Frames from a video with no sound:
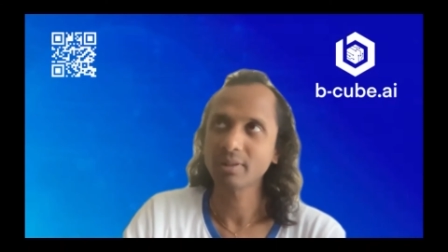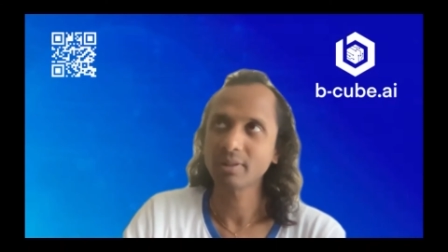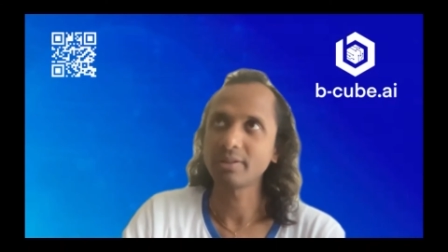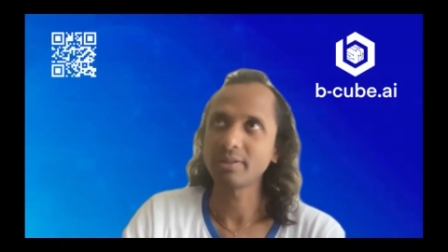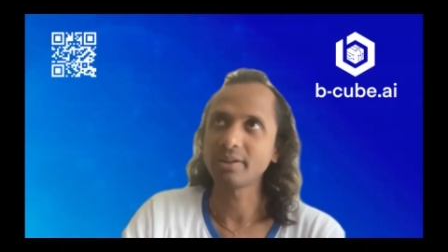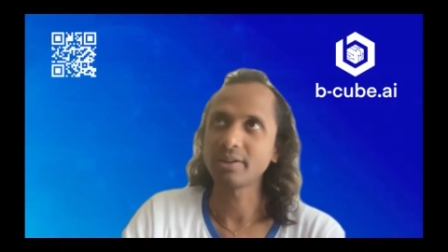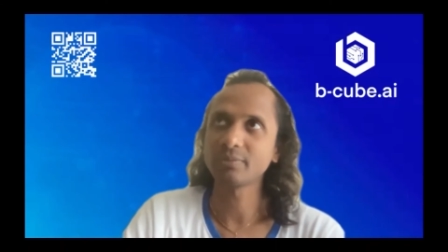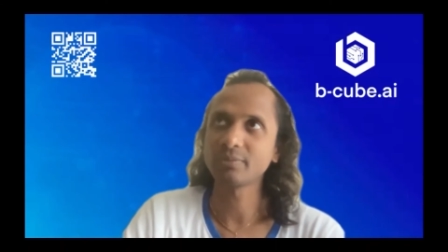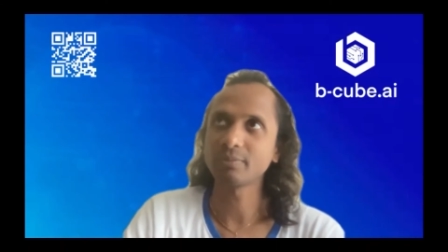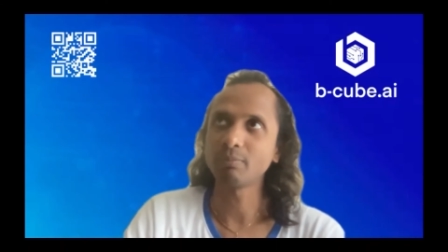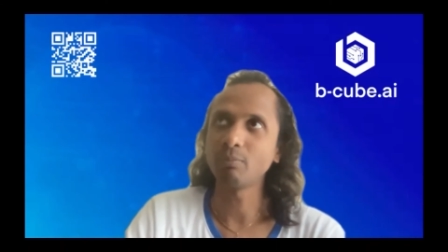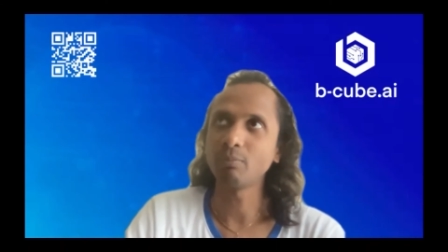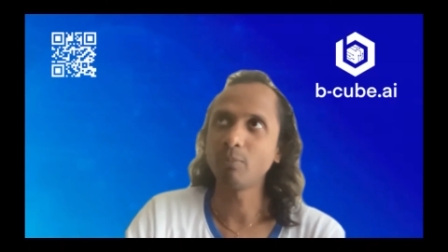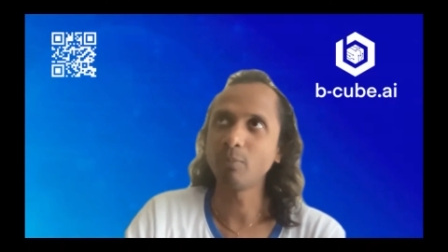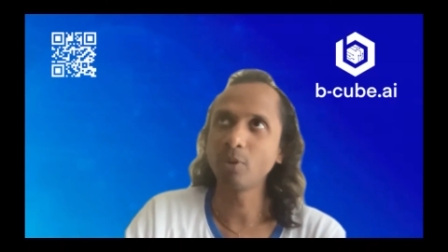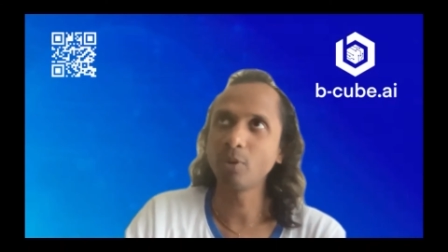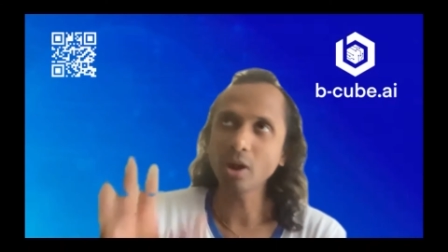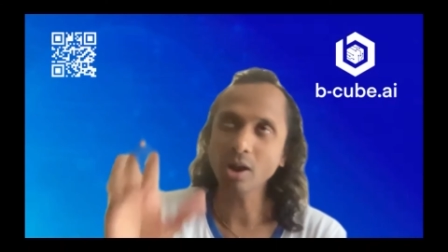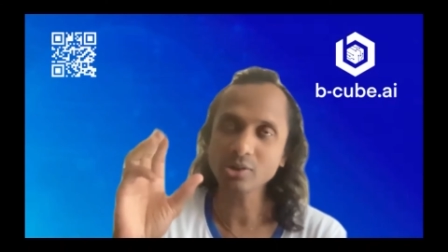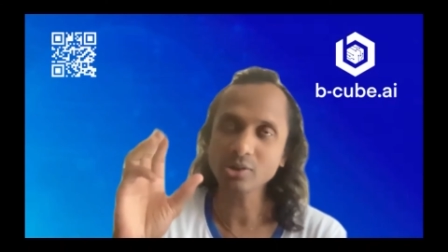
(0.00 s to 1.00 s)
this
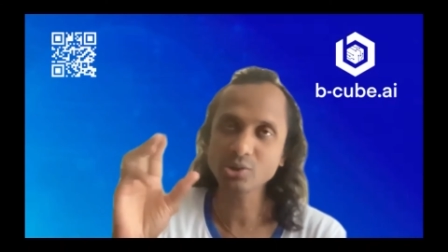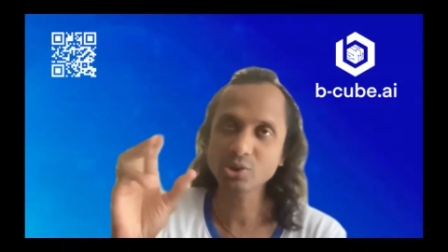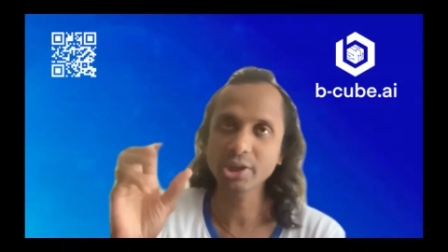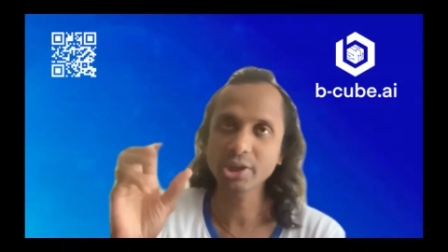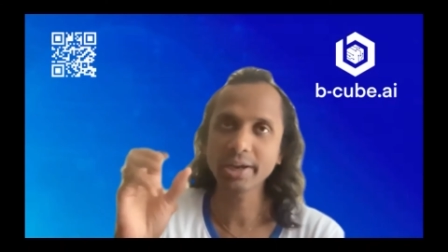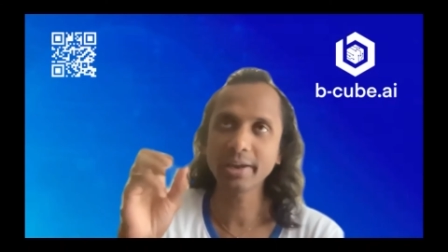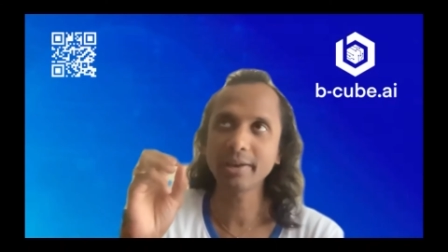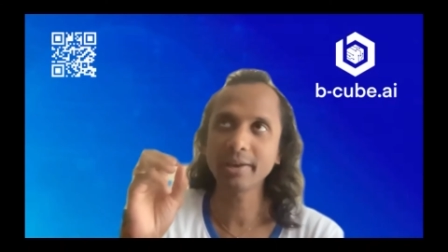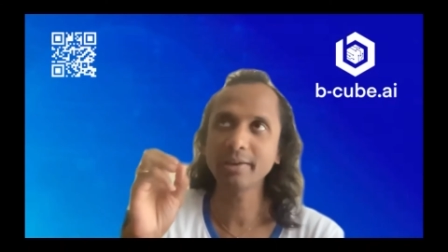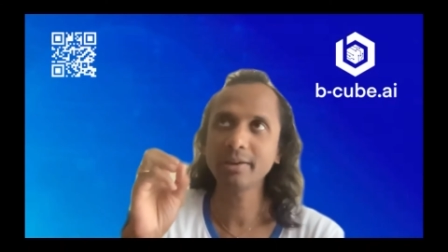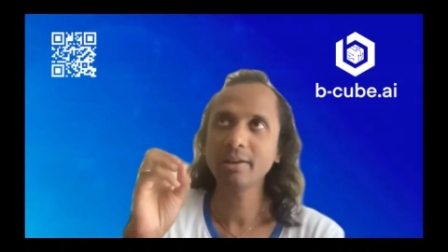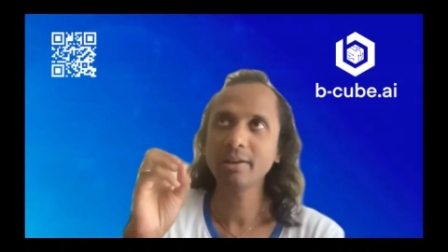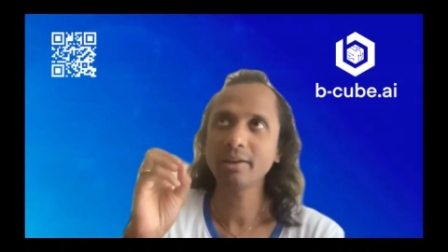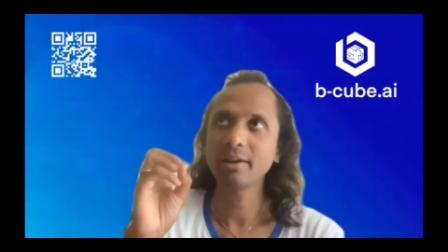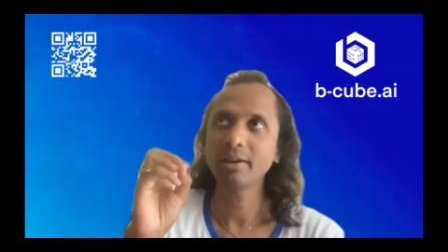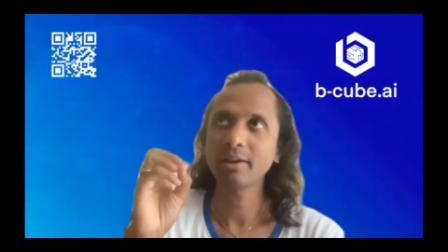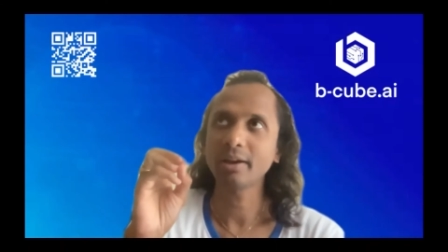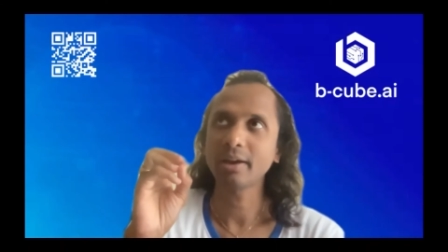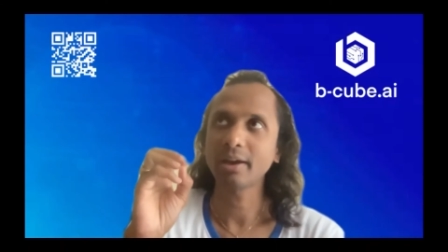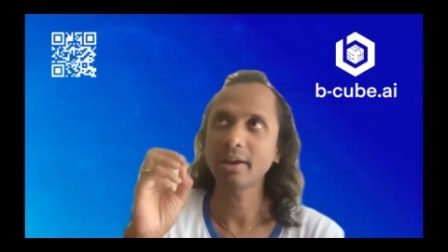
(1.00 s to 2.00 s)
blockchain
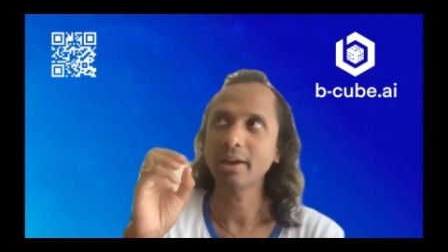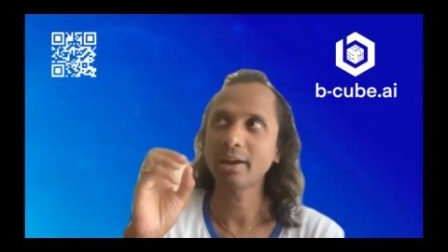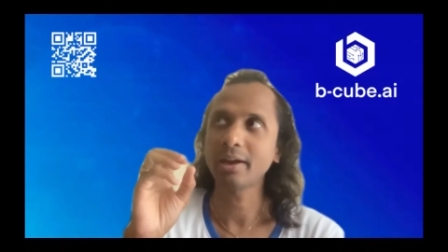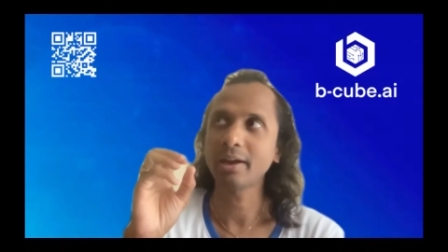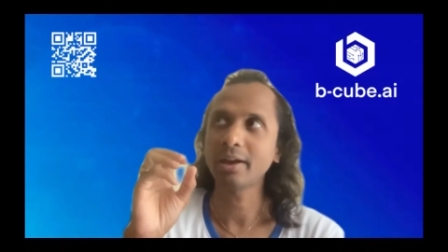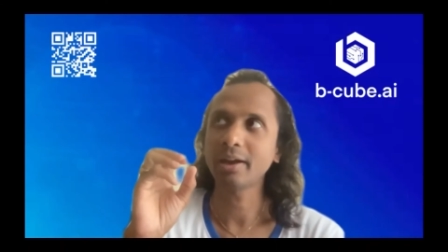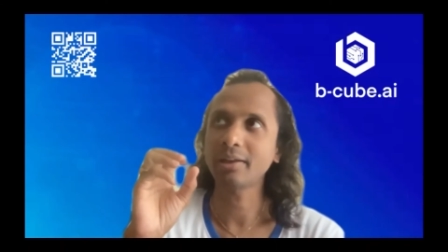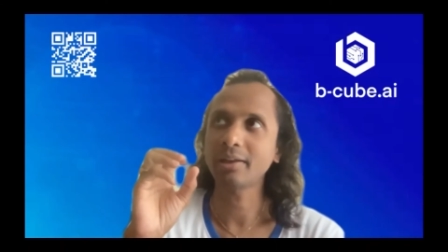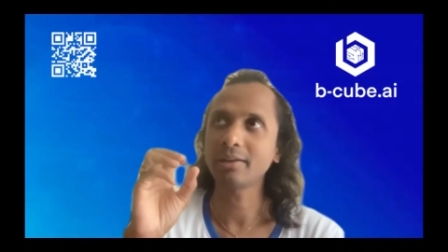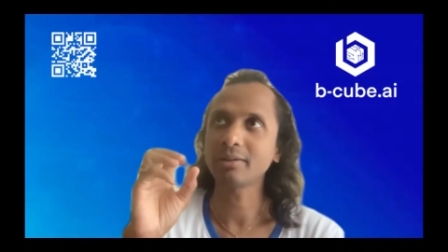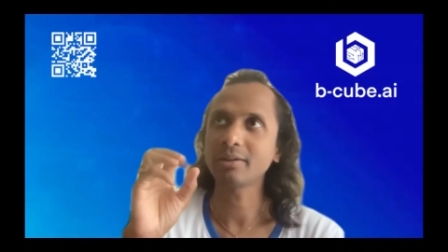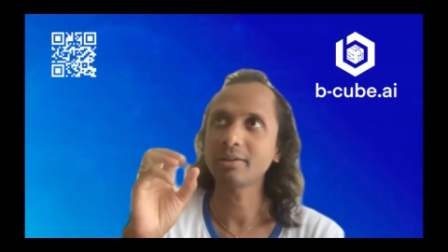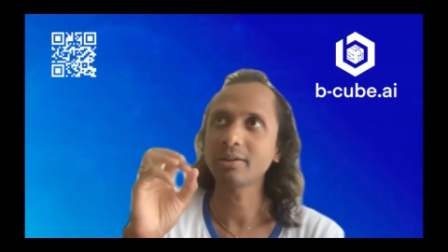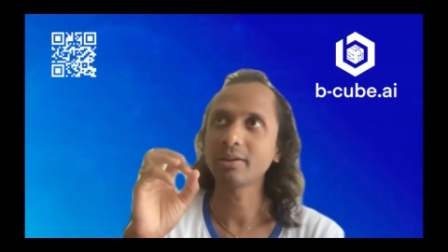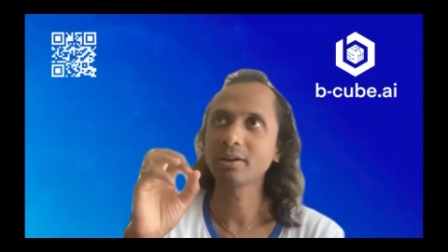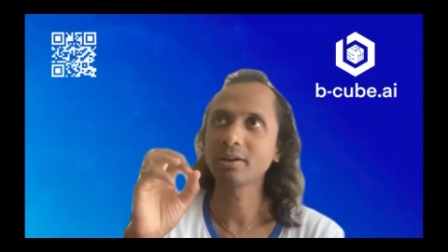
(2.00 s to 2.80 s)
and